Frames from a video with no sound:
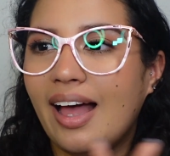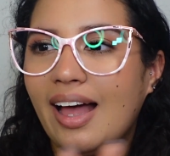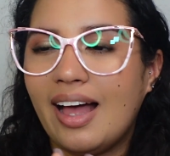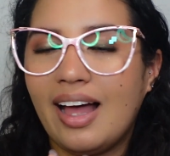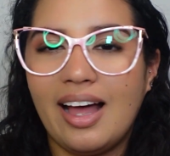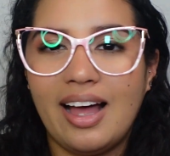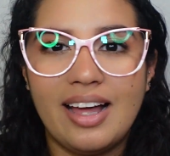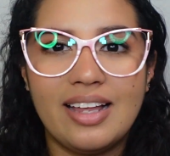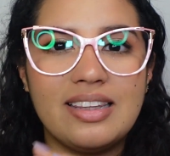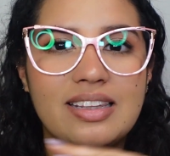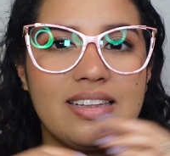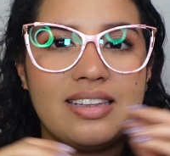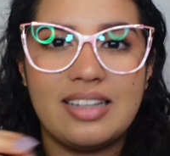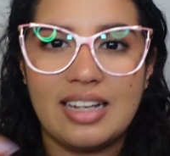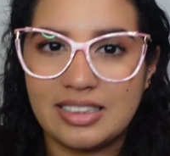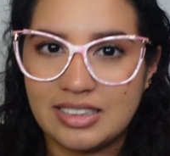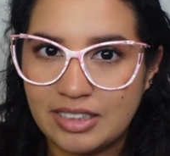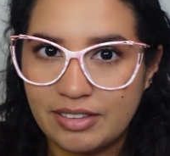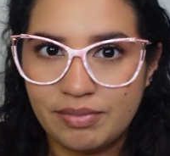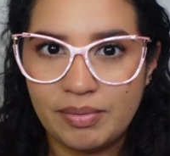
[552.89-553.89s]
And
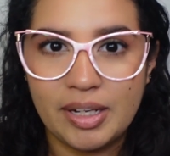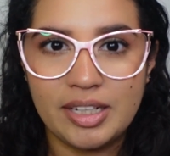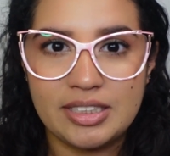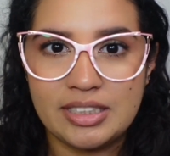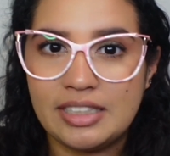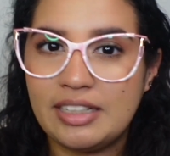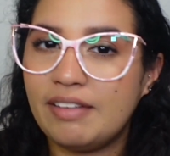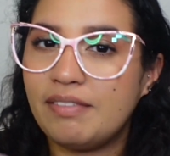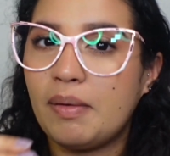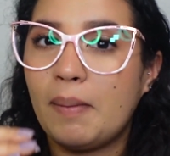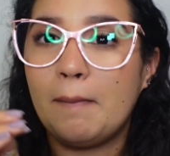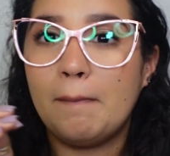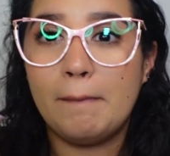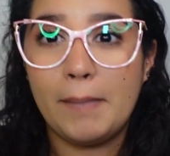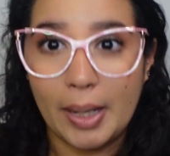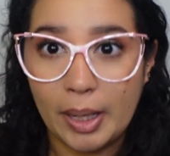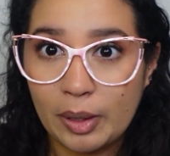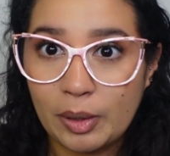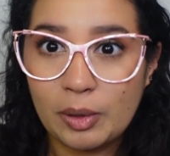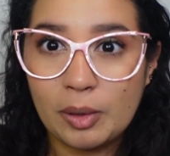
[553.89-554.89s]
that makes it even
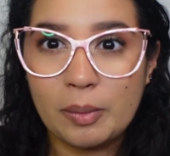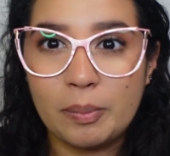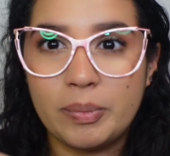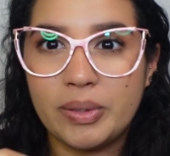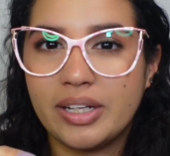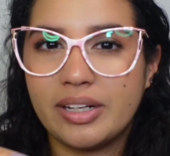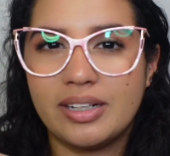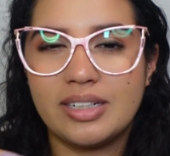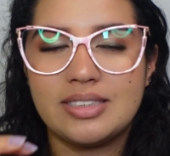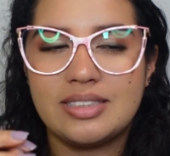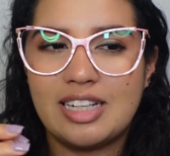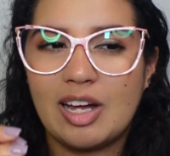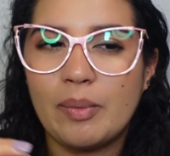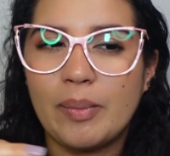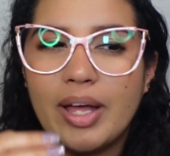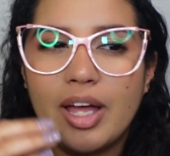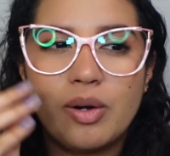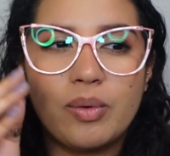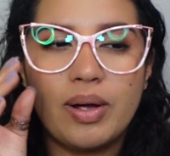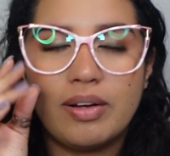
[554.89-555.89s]
better because that
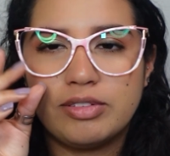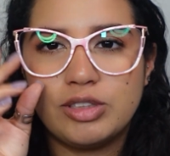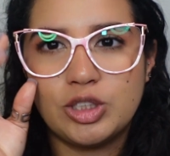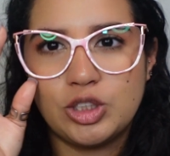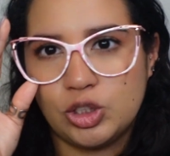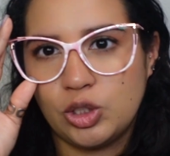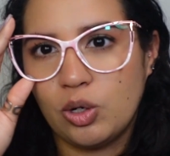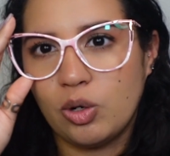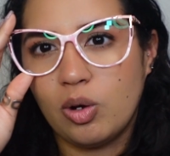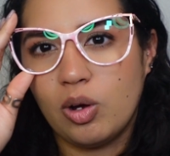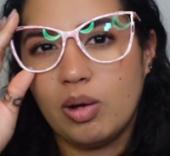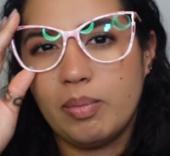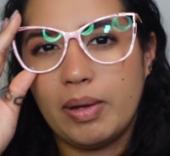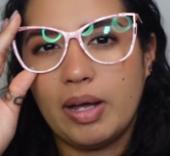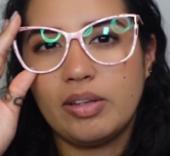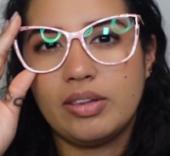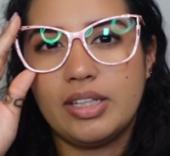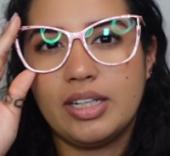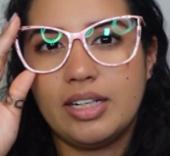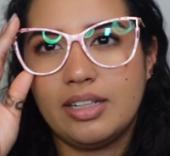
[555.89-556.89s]
way I don't have to struggle
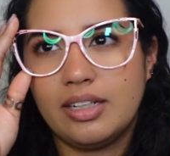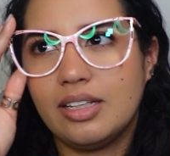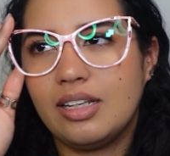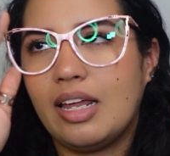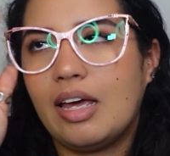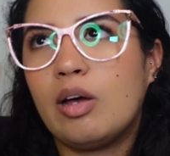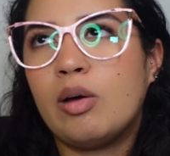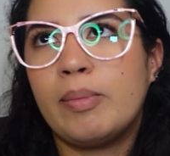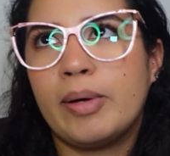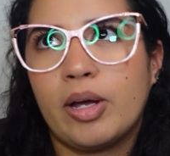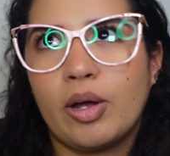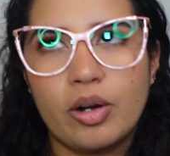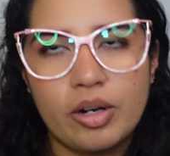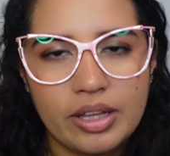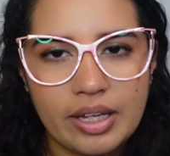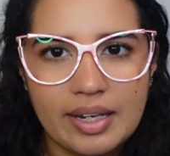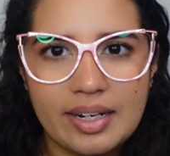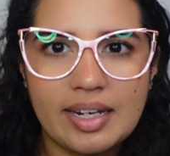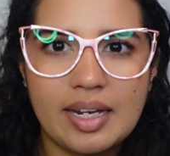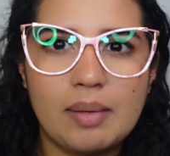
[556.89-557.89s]
about thinking like, oh my God, are
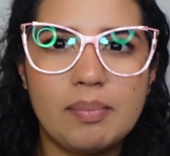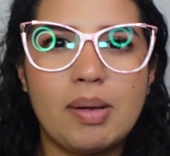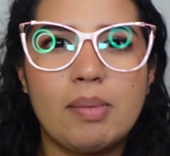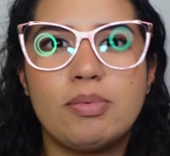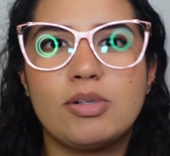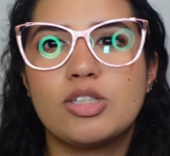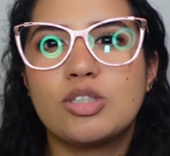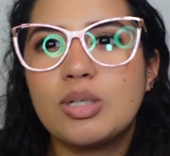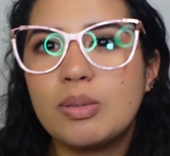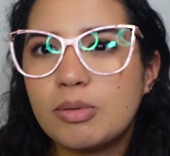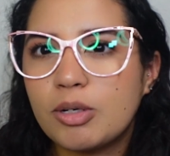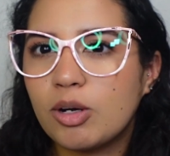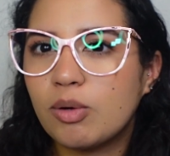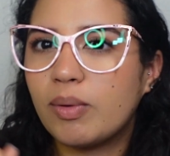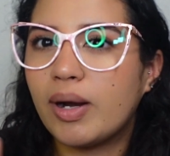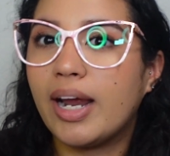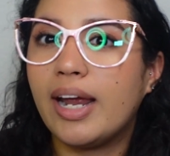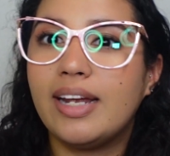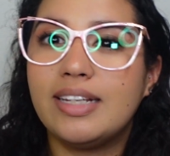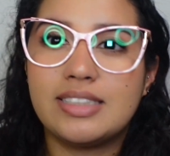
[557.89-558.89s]
they gonna get my prescription
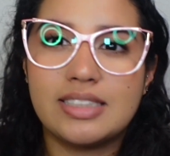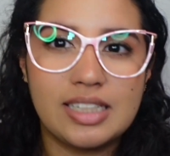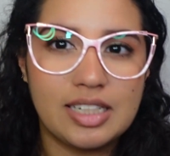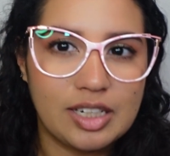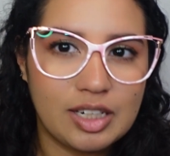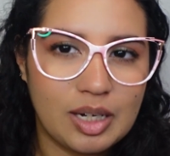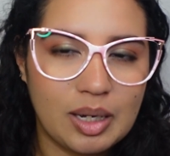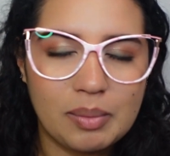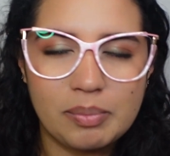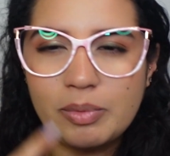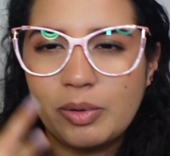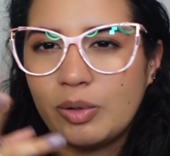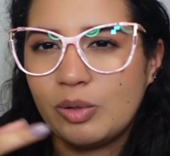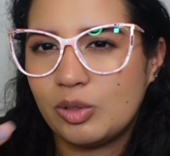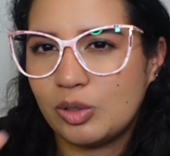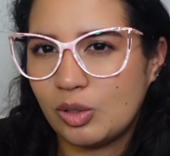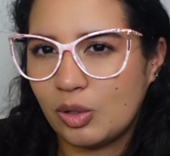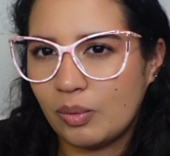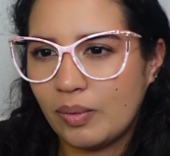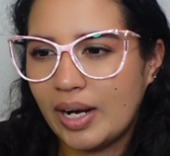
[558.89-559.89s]
right? Is it gonna come
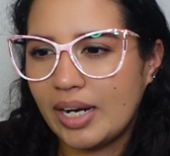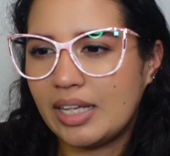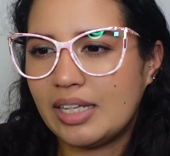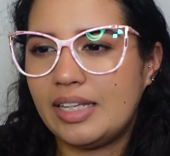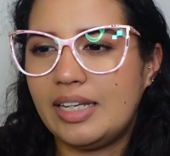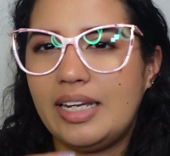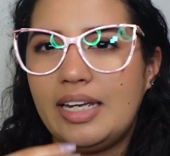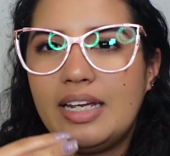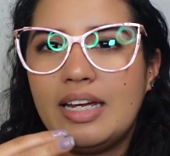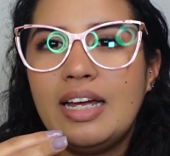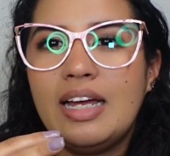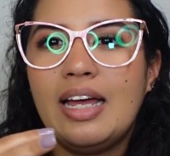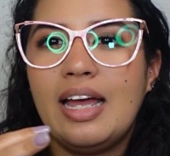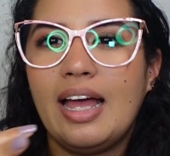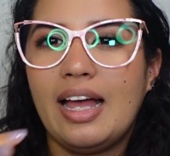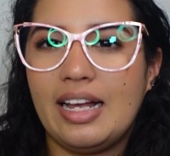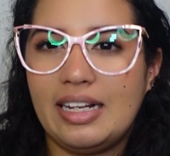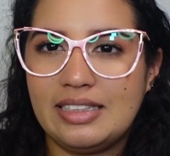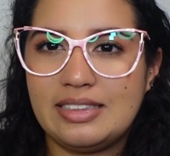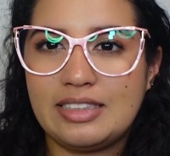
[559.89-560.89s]
correctly,
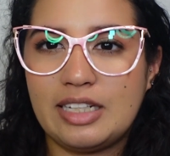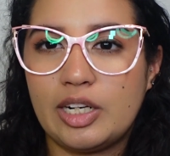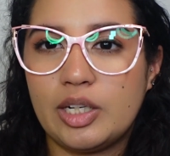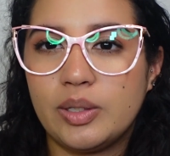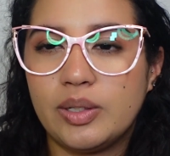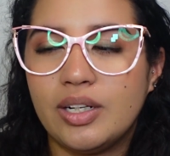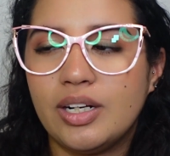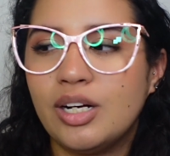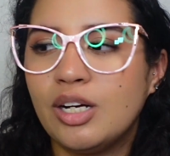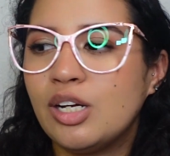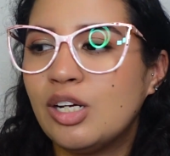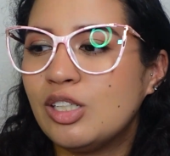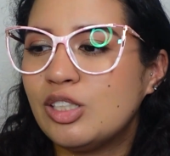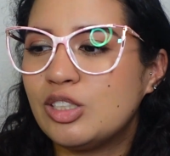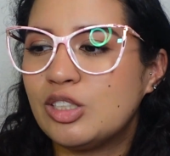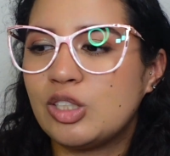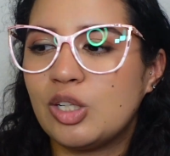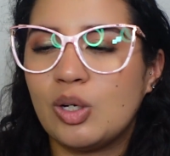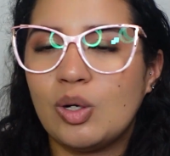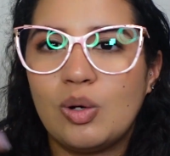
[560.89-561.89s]
etc.
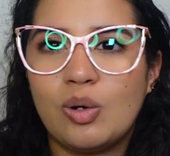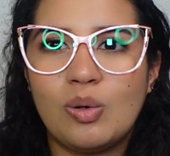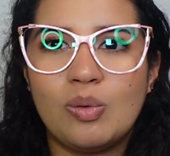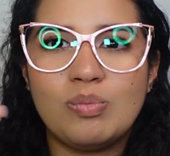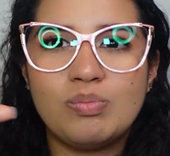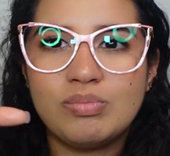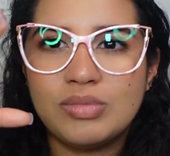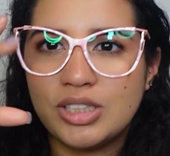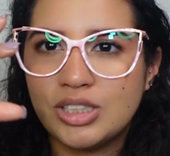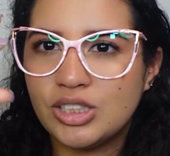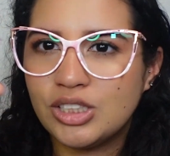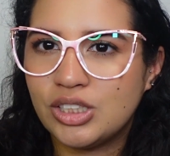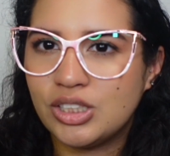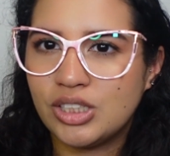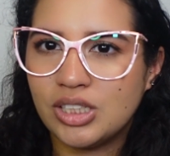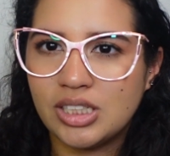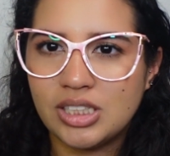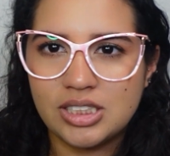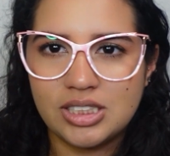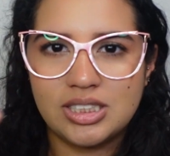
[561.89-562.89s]
So this is
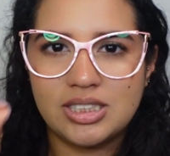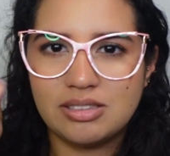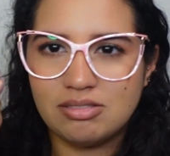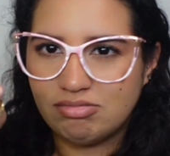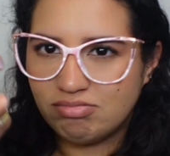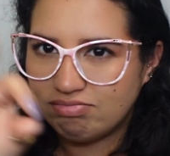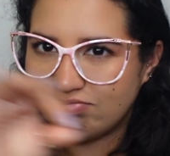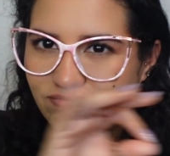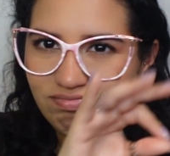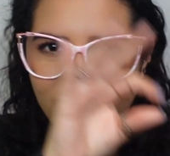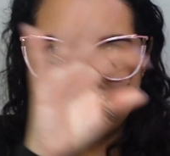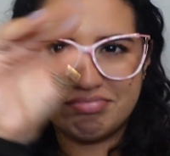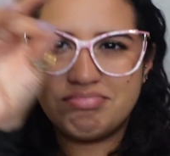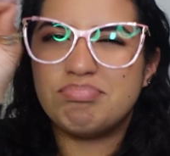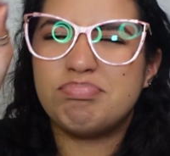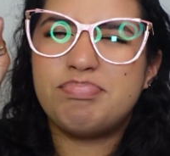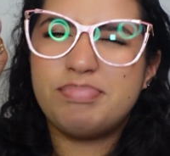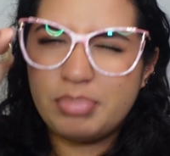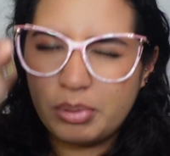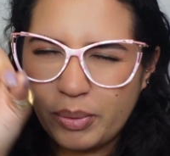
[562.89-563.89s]
just
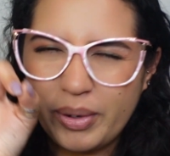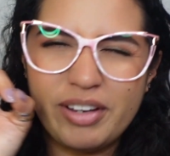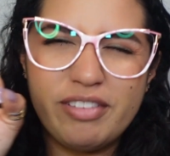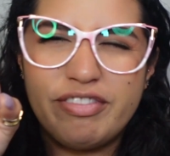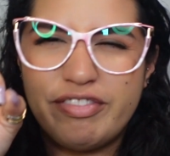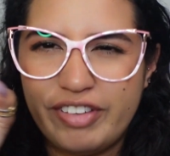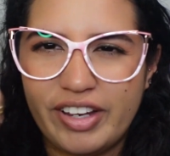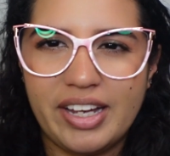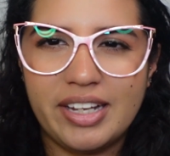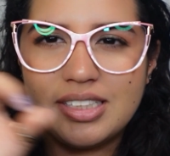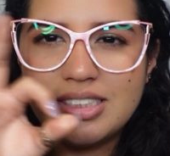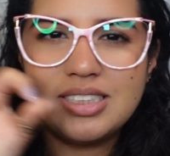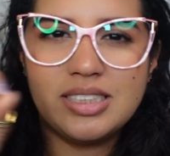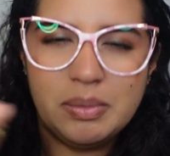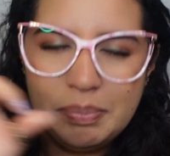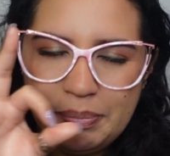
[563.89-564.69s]
perfect,